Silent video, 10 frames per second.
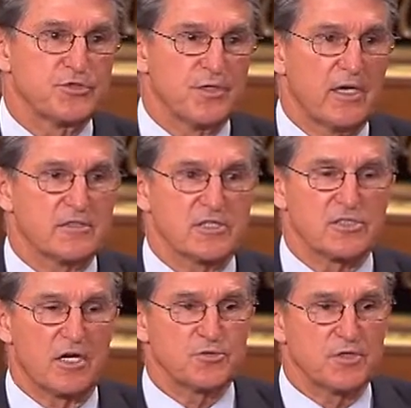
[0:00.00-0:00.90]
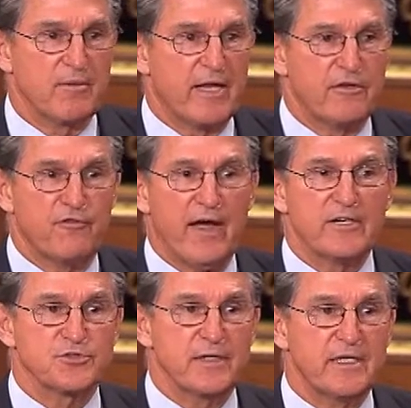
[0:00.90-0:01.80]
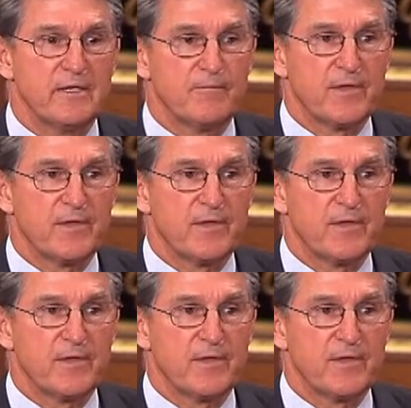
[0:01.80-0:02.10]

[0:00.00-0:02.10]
drugs. It starts with manufacturing.